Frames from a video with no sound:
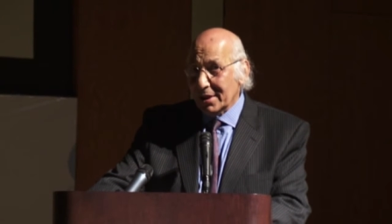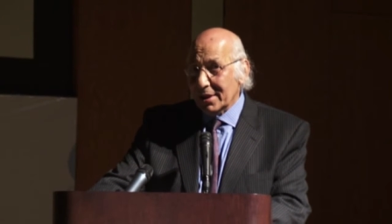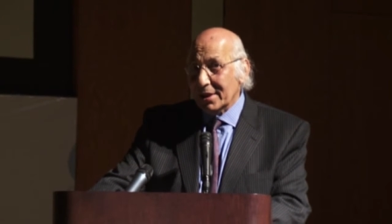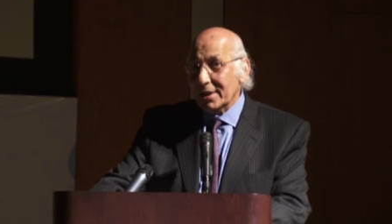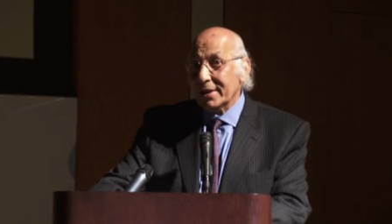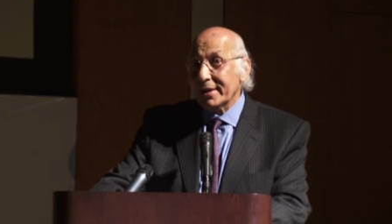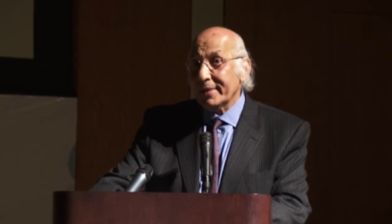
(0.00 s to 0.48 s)

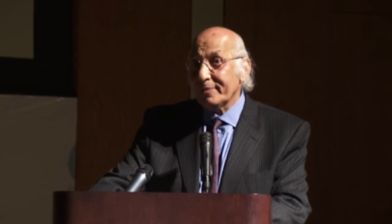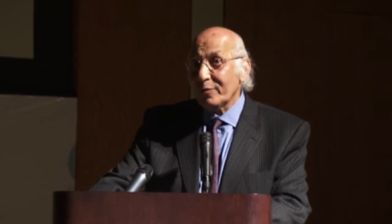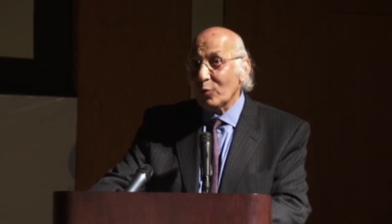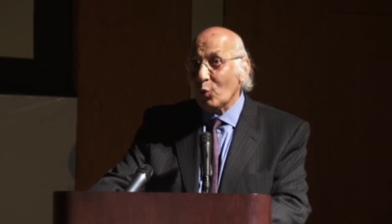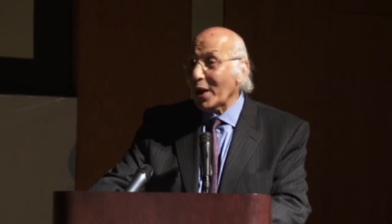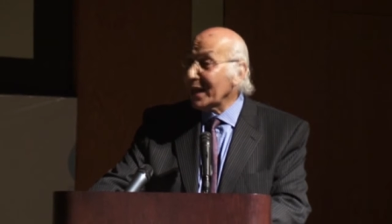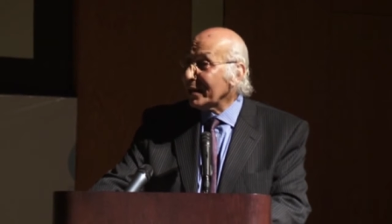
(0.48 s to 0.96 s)
Uh,
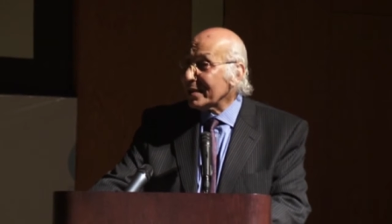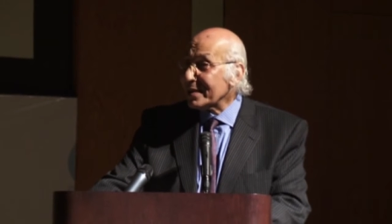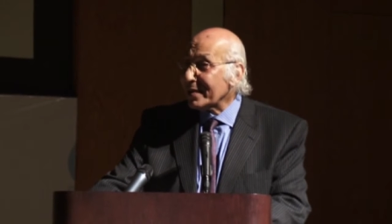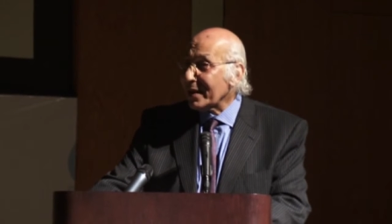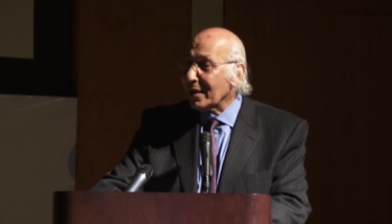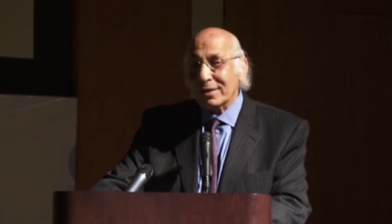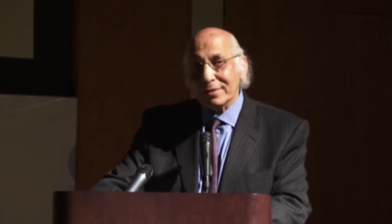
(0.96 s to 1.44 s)
one last
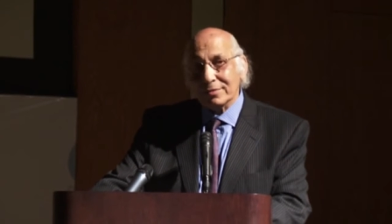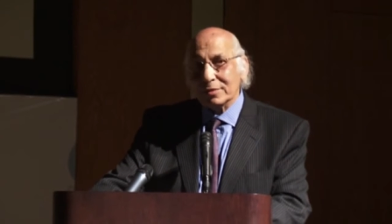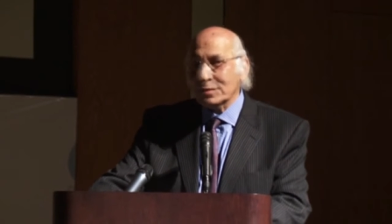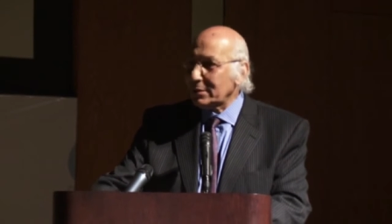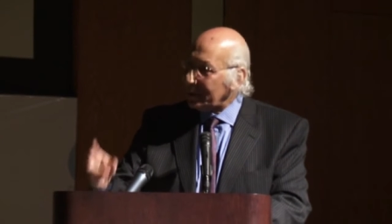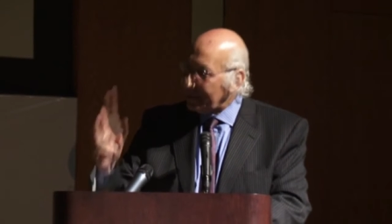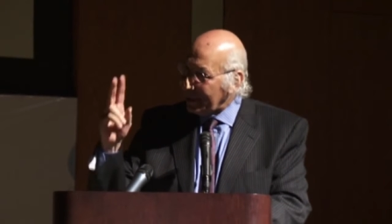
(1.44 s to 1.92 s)
thing,
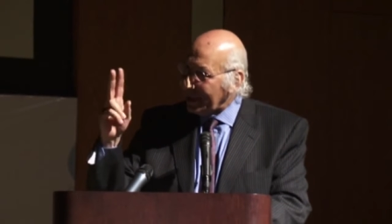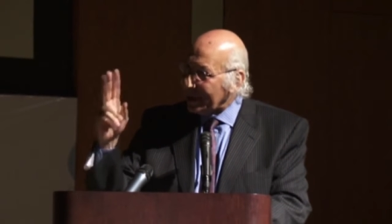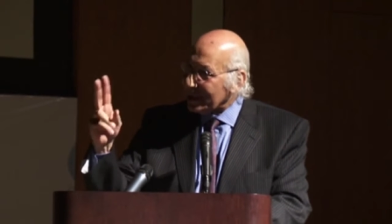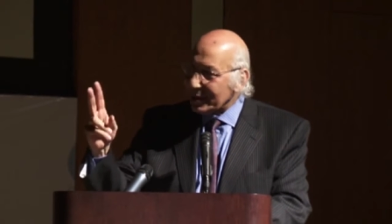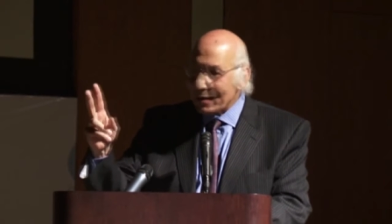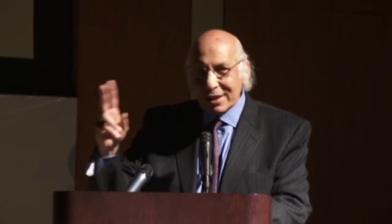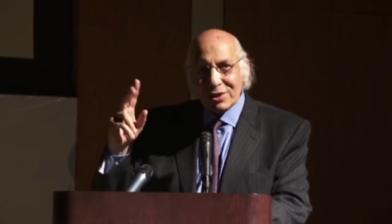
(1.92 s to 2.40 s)

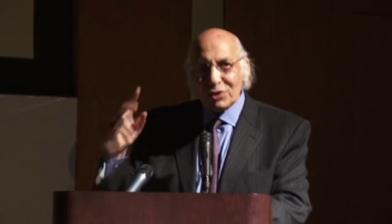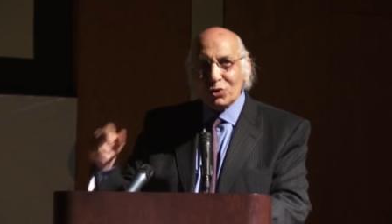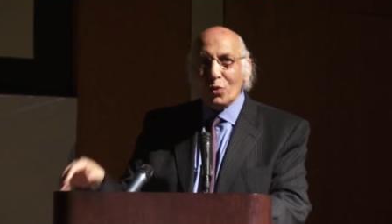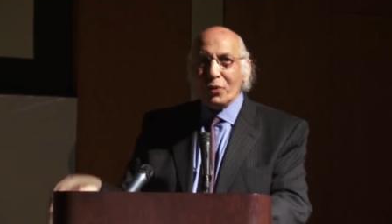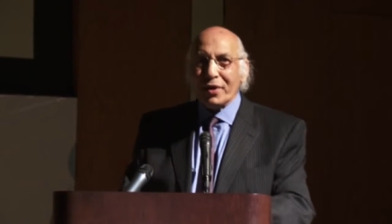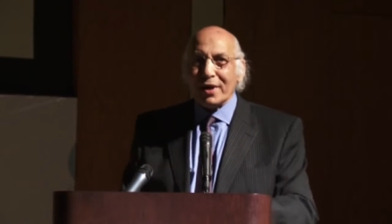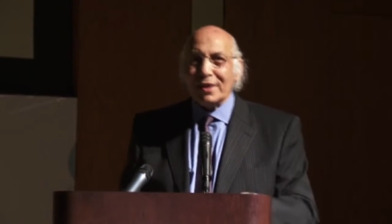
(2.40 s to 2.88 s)
last
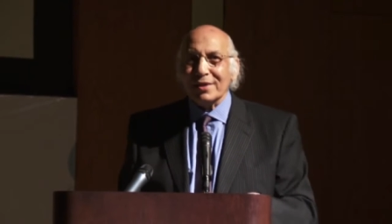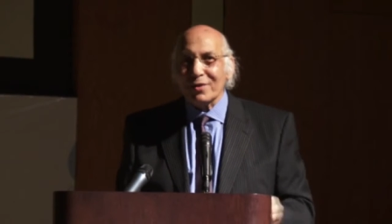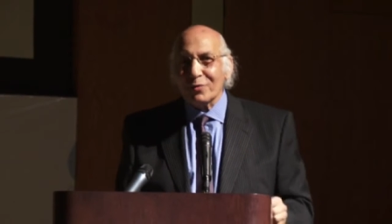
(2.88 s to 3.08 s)
two things.